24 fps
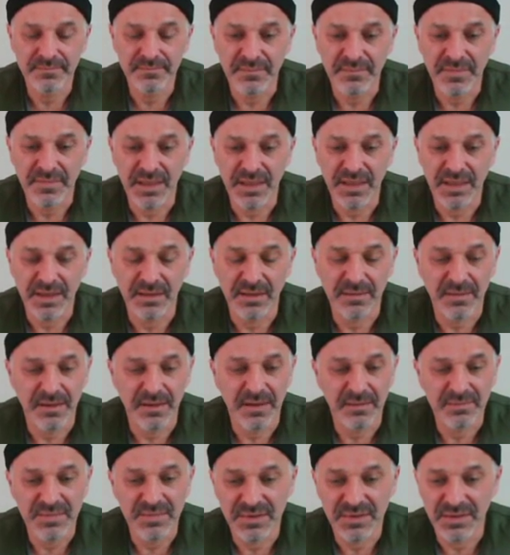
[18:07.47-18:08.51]
And
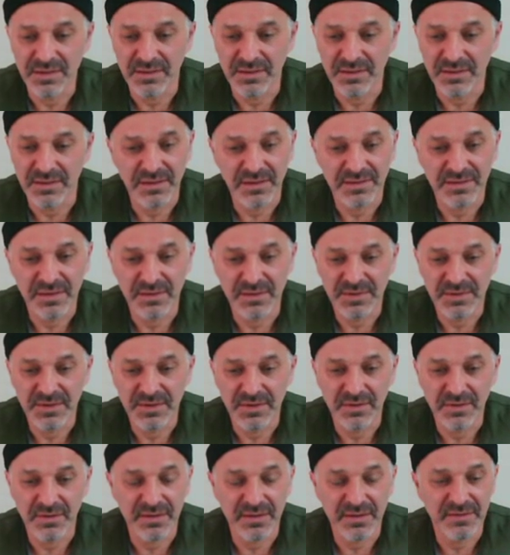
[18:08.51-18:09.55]
I'm, as I
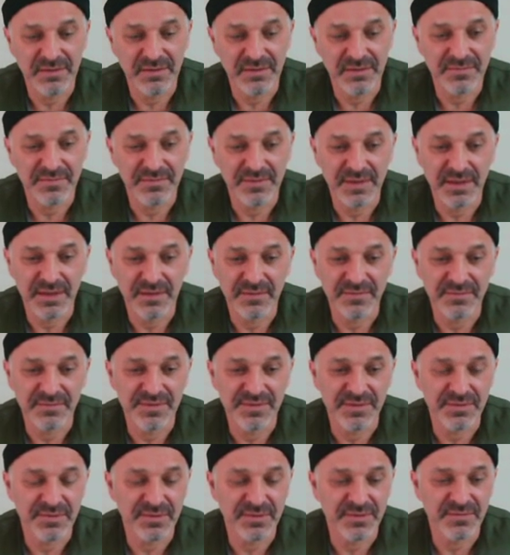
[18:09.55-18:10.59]
totally have
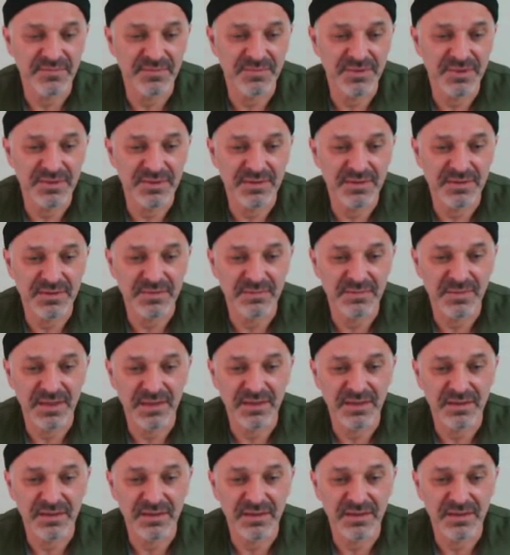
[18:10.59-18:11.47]
sort of put to my